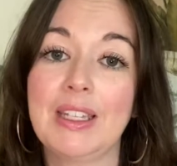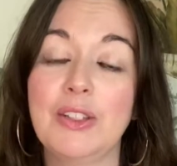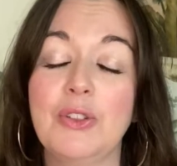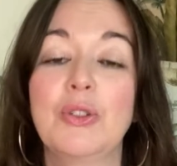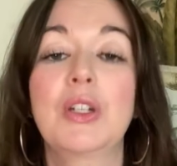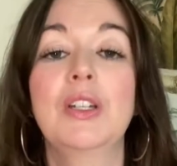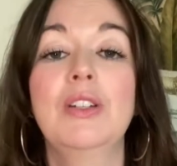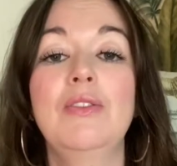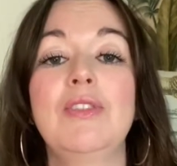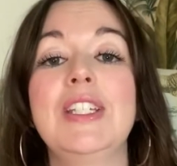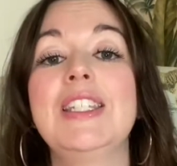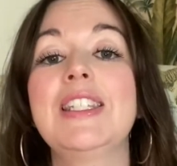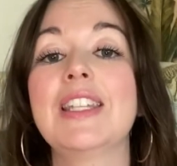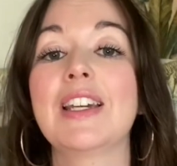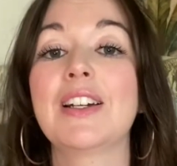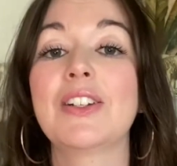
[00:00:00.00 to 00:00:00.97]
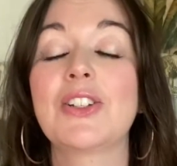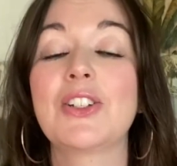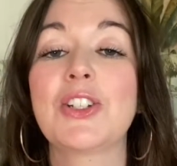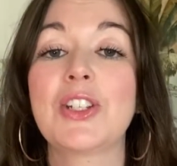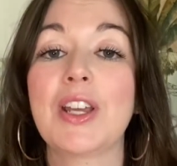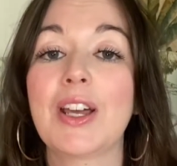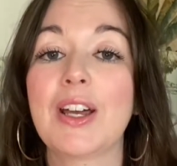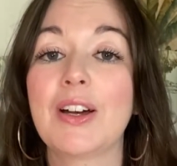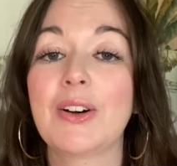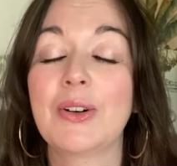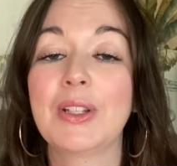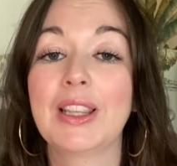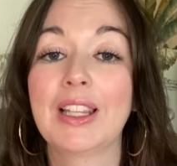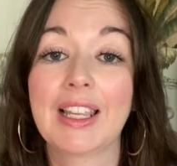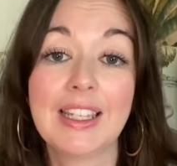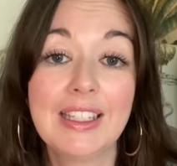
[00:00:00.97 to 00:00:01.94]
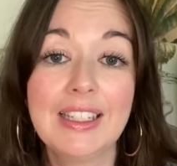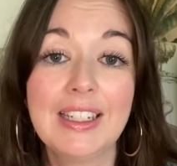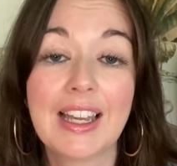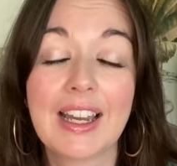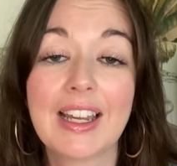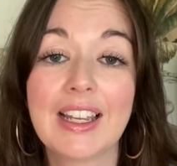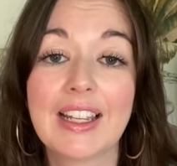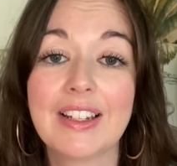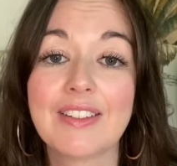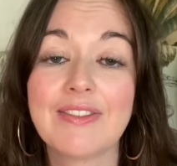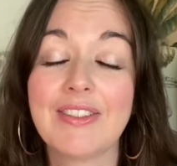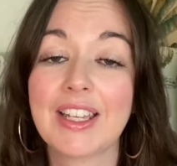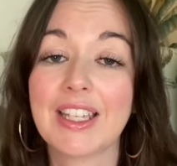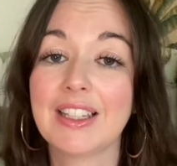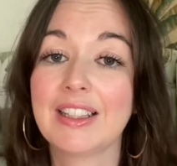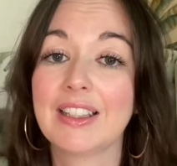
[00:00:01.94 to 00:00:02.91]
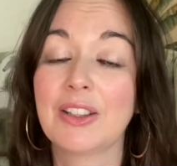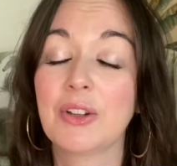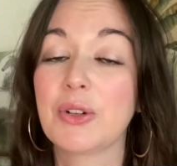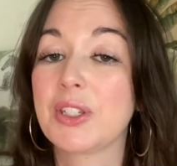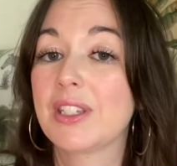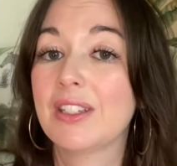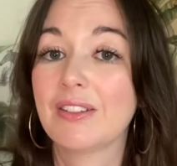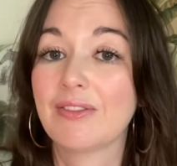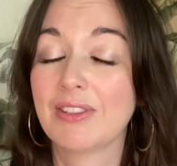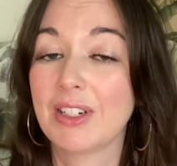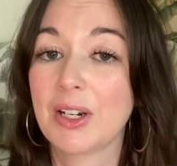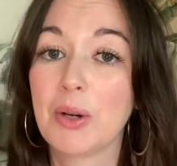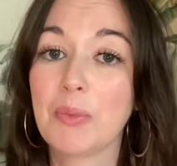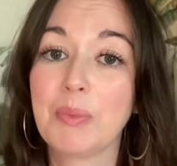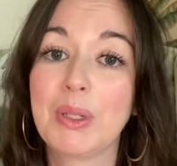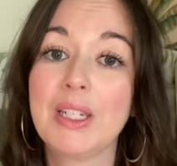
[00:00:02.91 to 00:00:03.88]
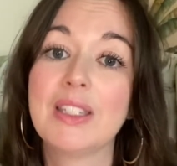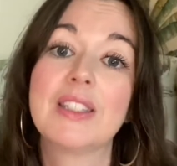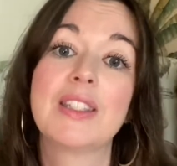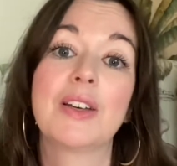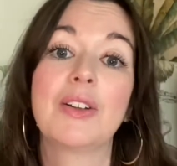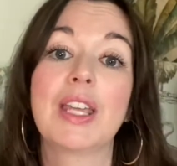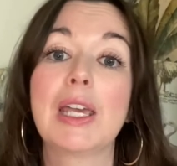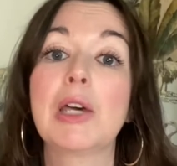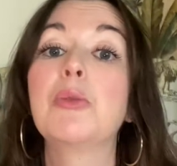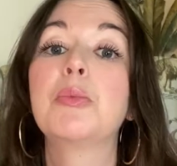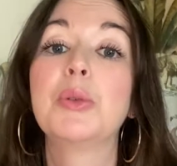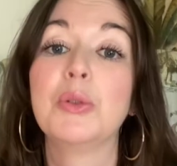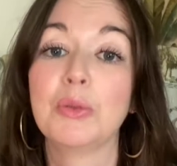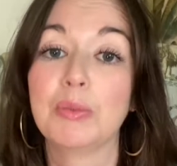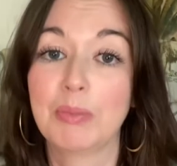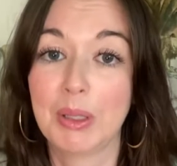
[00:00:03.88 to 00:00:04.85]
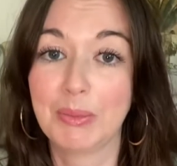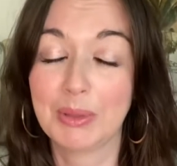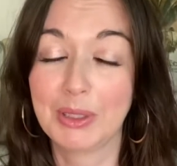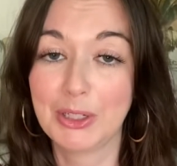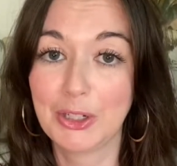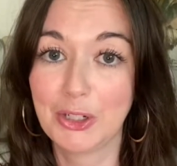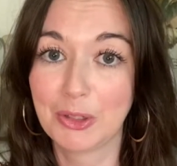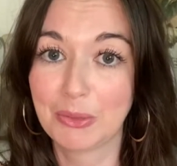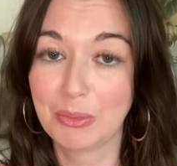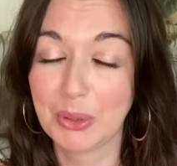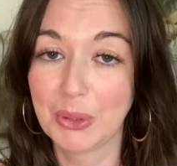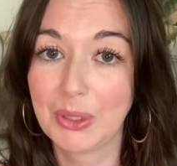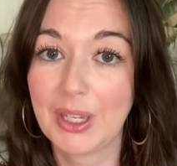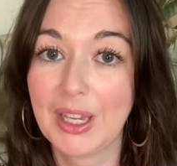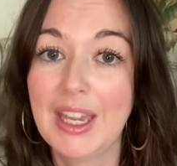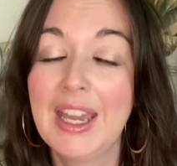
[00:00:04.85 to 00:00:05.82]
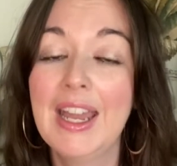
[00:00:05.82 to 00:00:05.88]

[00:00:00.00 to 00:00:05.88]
You can research online and find lots of different companies that will help you publish your book.